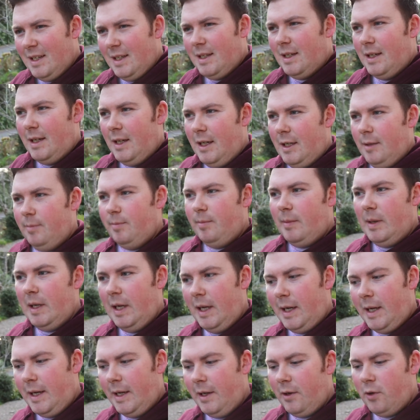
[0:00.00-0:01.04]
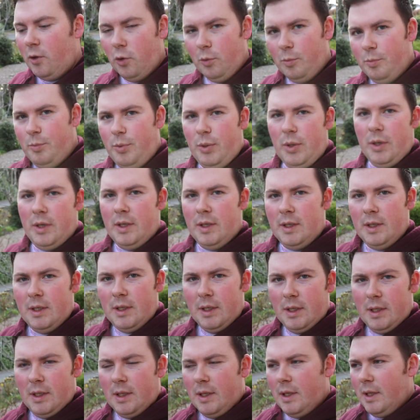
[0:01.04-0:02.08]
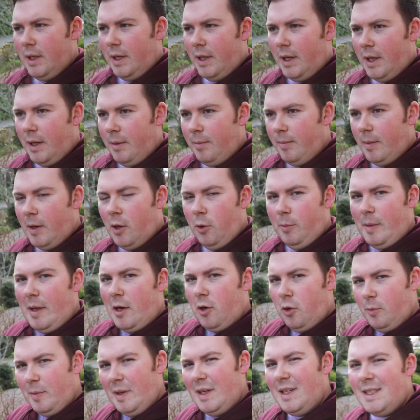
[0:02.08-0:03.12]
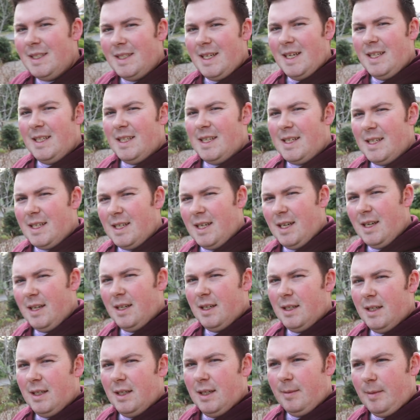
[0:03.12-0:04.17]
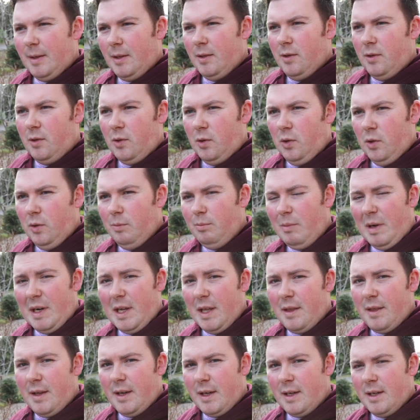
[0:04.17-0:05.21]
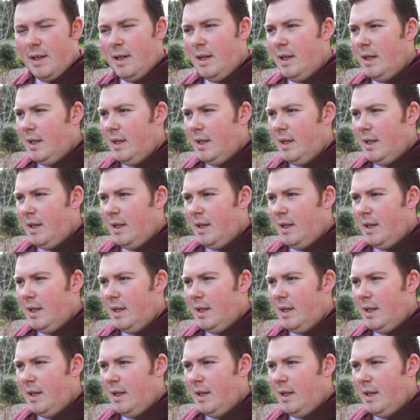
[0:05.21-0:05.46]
I hope that all makes sense about the whole money thing.